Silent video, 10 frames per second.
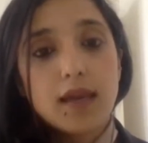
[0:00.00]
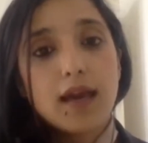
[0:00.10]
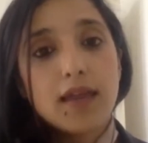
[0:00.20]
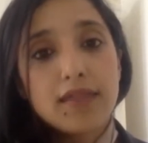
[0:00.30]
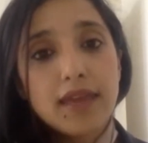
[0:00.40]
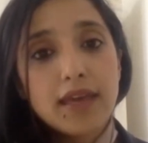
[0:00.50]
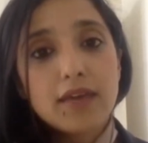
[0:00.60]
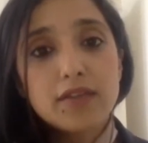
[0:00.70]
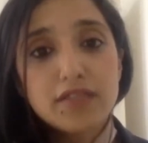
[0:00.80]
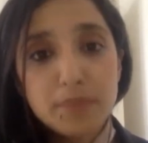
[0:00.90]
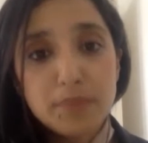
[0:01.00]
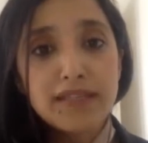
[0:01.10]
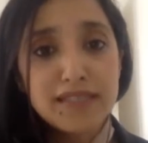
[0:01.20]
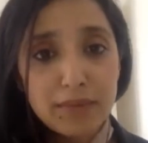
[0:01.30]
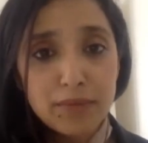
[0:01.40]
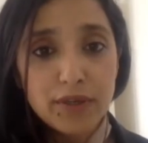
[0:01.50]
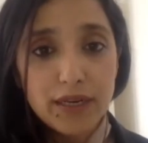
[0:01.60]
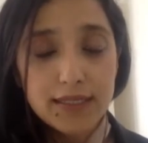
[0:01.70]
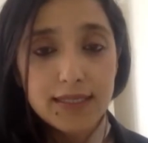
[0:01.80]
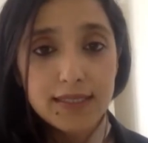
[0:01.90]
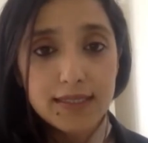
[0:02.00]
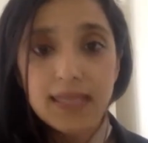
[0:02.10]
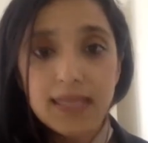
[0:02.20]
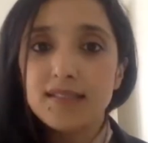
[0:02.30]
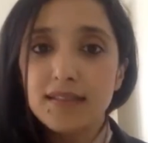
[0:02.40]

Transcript: And they underpin a democratic state,